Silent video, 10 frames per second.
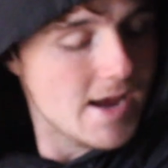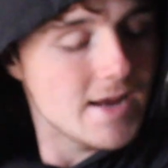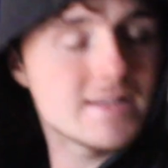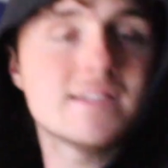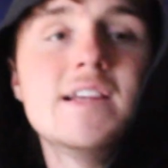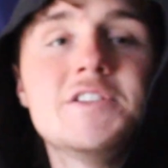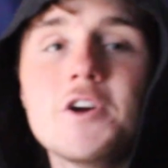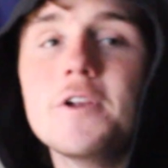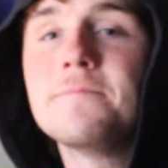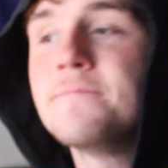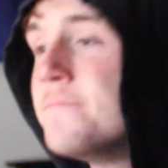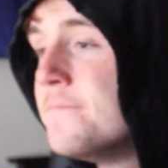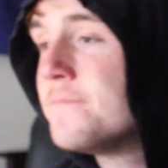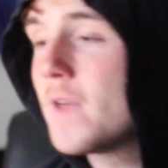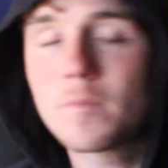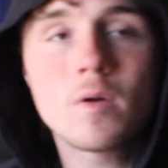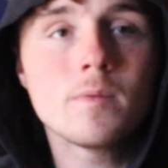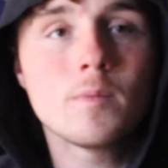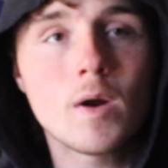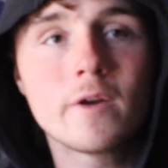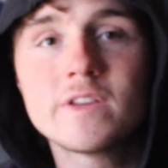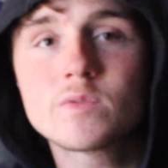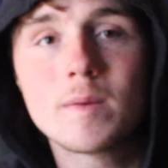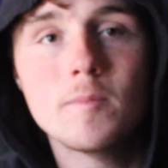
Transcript: and it's t-shirt. Probably wearing this one